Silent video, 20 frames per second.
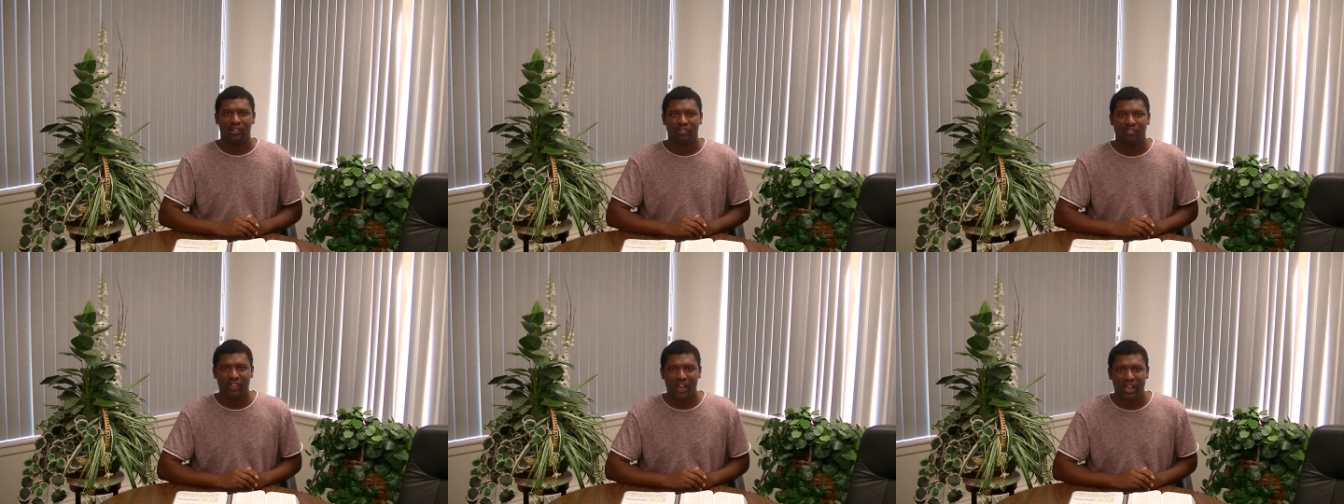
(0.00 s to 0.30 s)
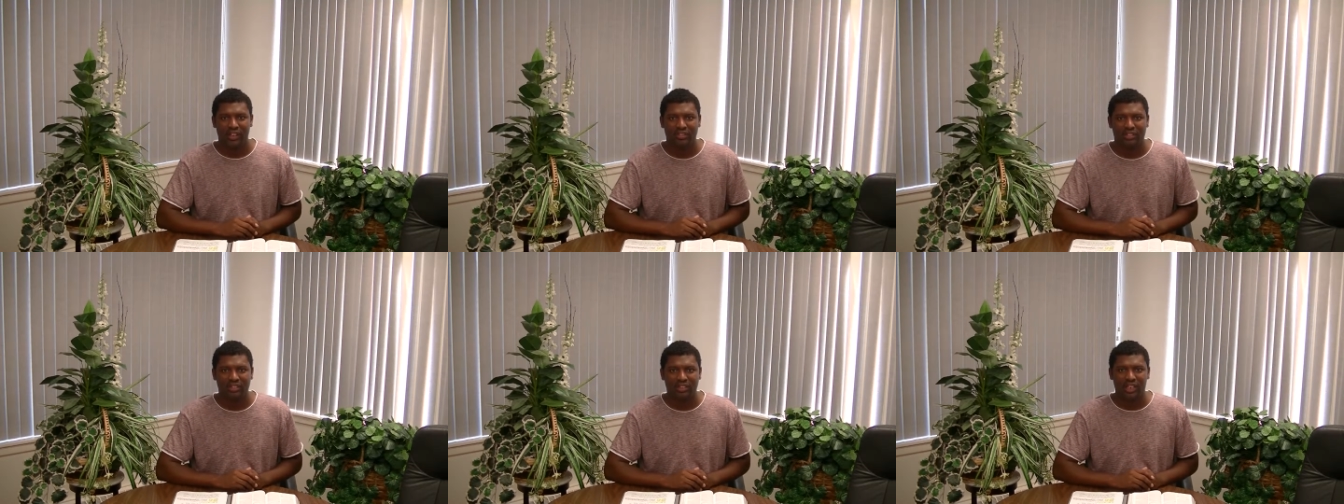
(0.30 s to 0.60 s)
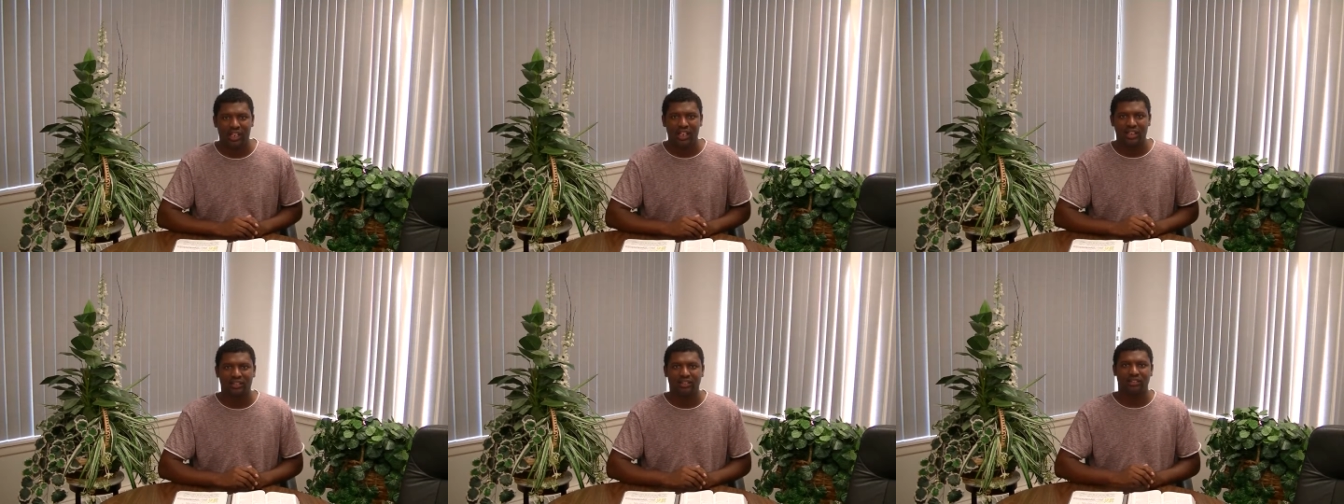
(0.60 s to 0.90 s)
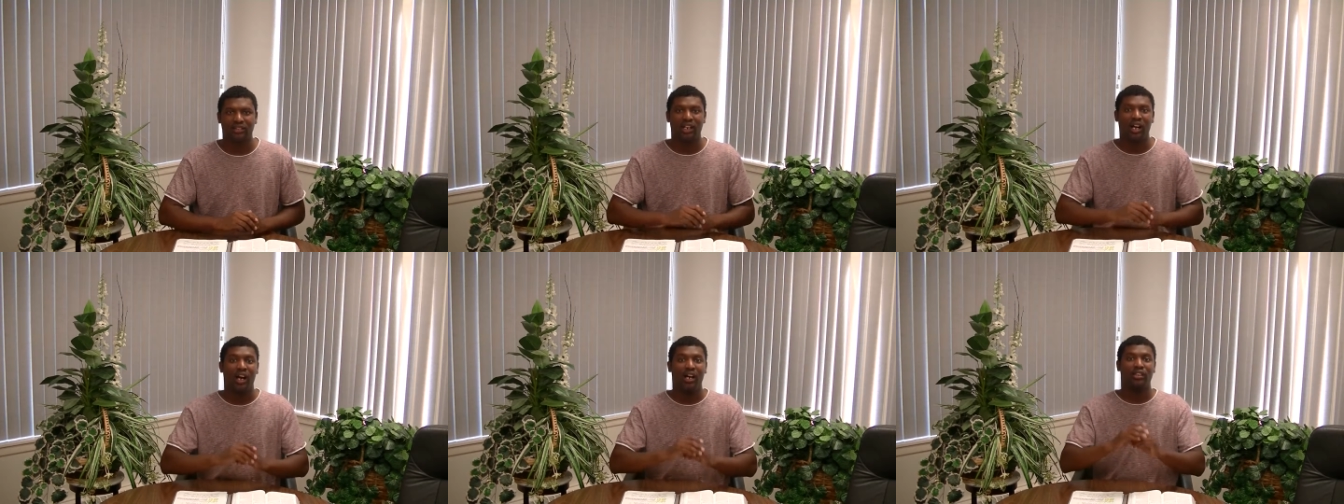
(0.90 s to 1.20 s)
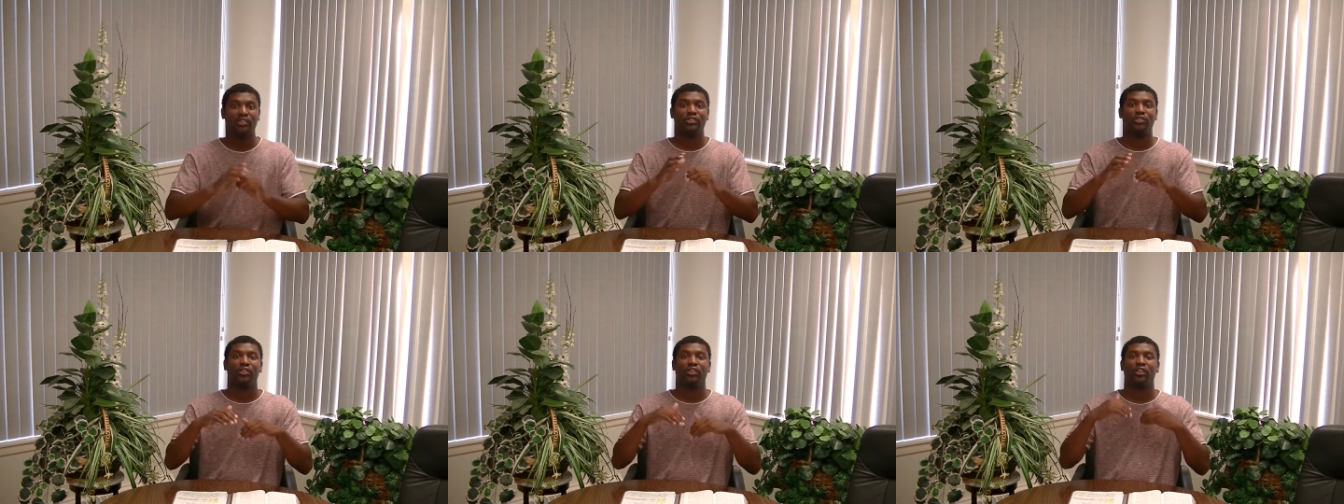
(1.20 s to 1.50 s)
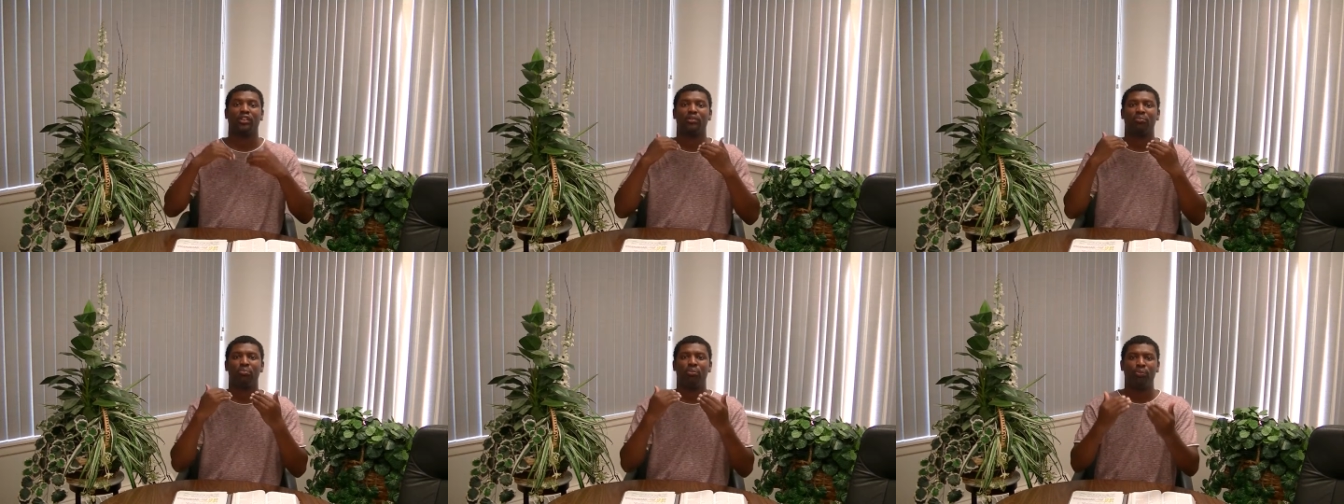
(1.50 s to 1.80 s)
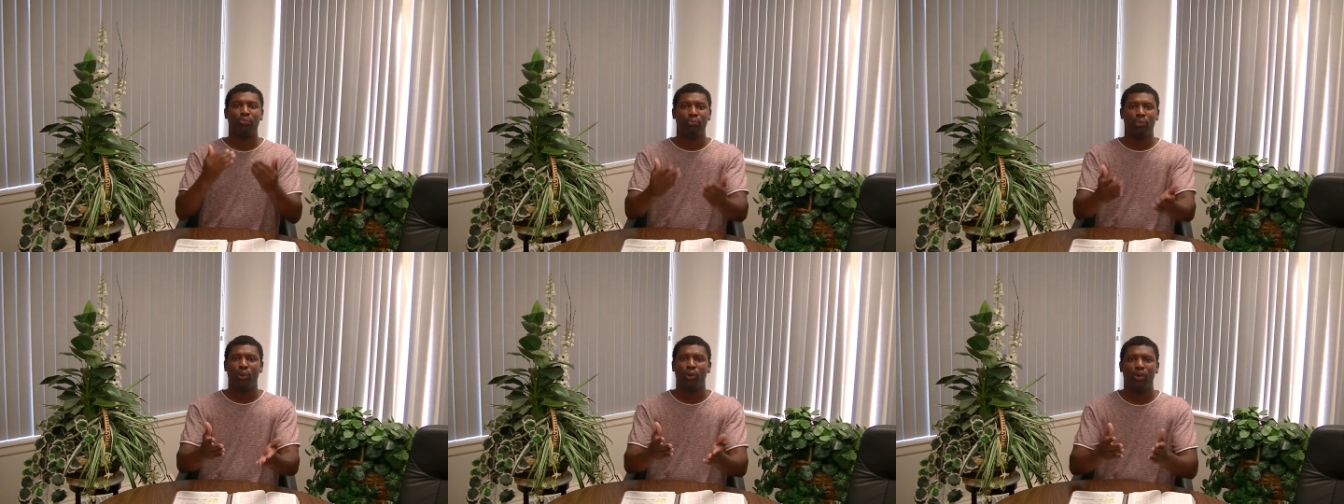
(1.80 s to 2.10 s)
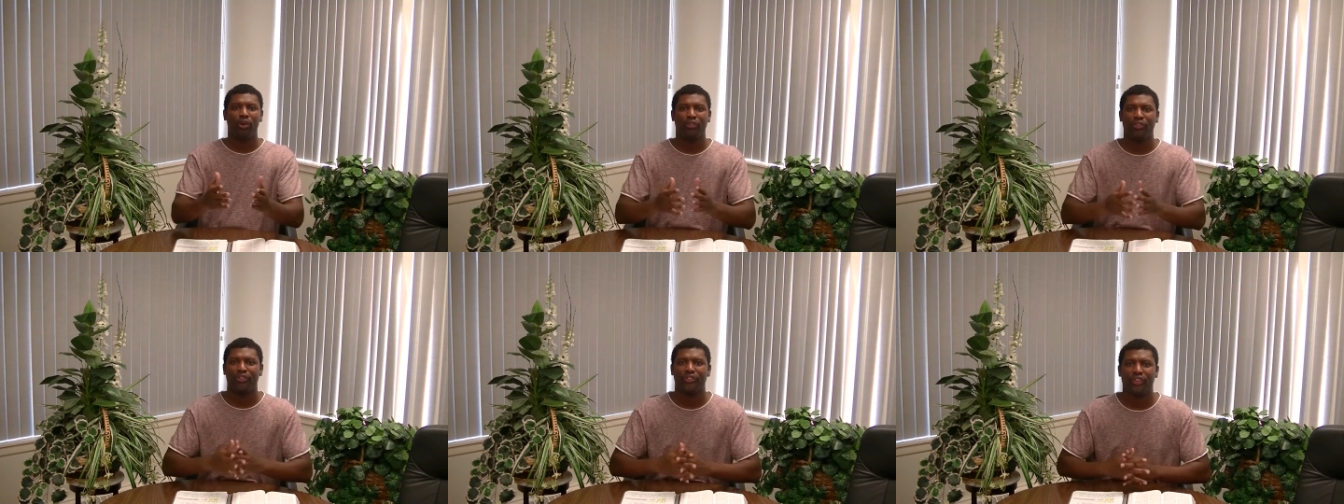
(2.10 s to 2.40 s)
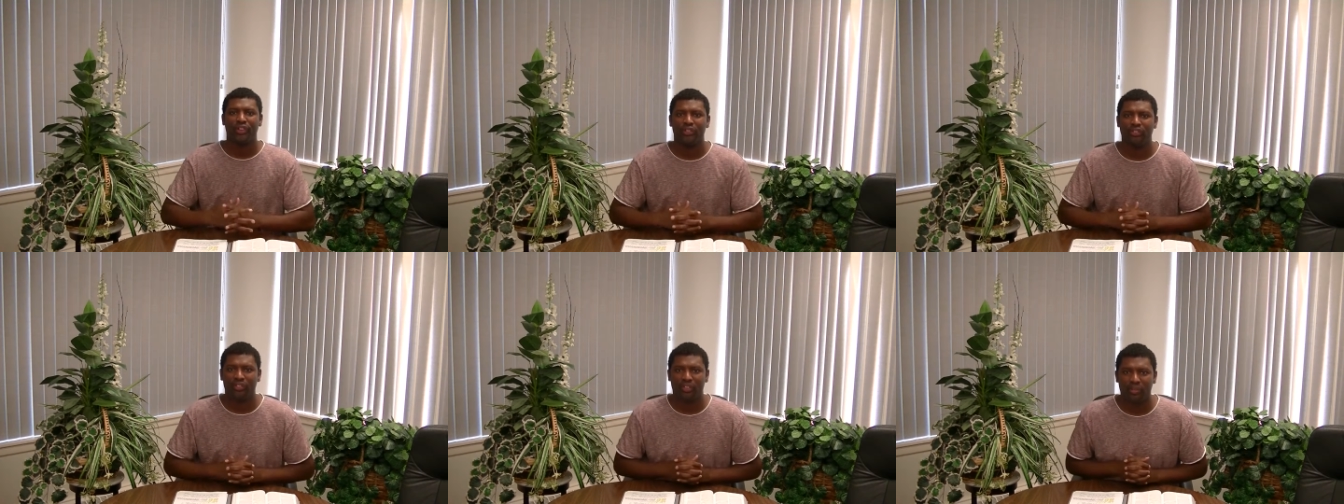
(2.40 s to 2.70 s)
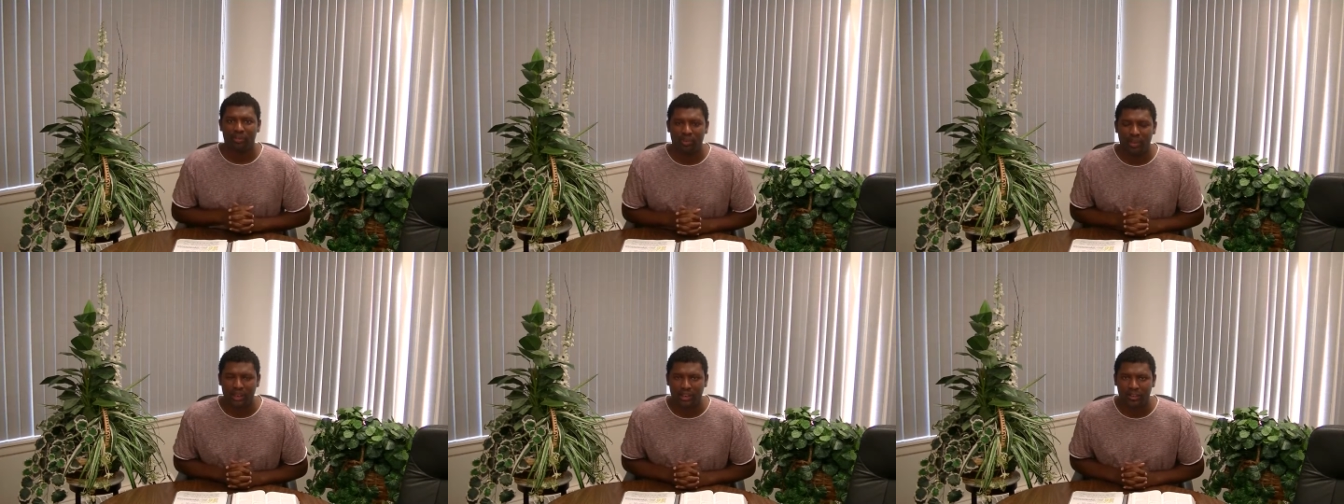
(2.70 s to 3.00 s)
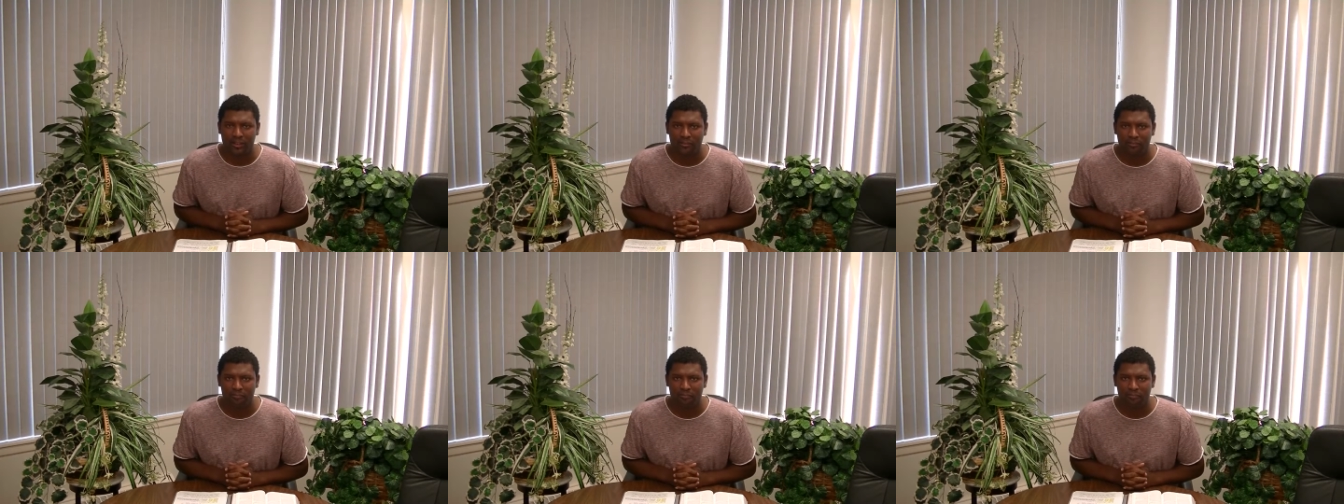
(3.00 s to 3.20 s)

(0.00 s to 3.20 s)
Faith says God is going to pull through for me.